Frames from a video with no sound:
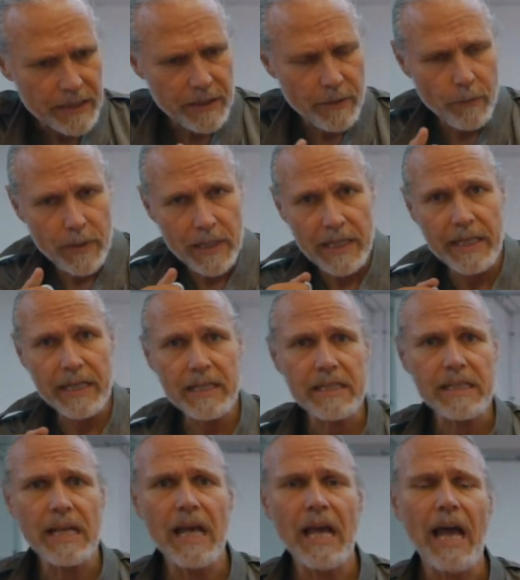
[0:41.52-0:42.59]
to
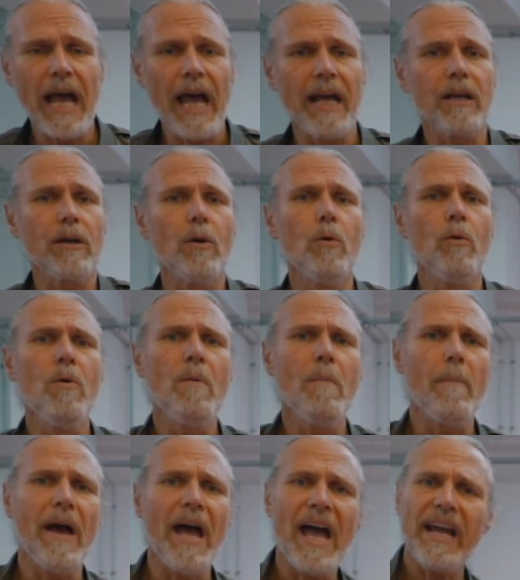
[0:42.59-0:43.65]
release and go
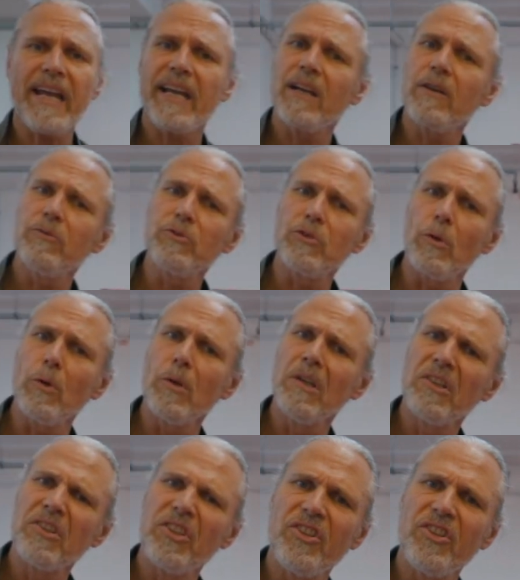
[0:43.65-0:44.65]
back and control the